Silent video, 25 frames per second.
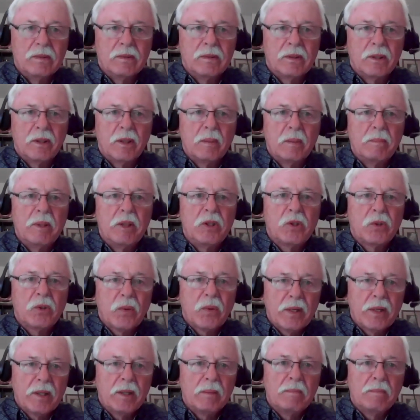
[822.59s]
They're going to be
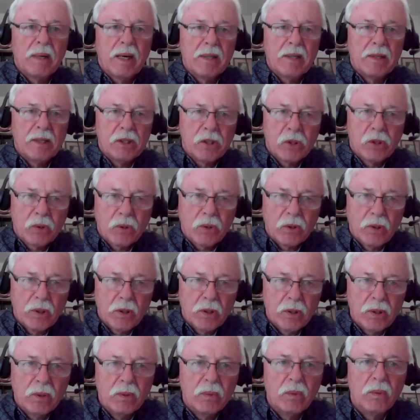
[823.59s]
triggered by this
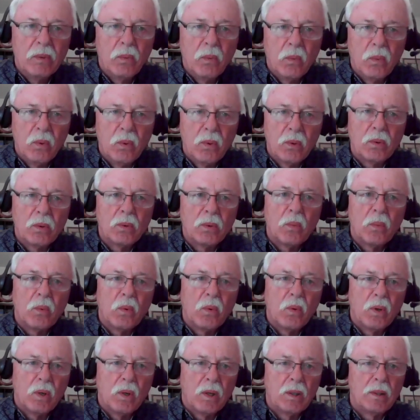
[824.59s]
third world
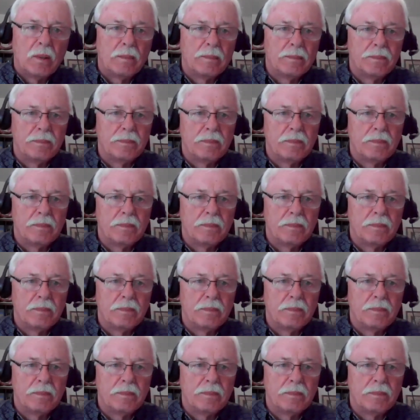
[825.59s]
war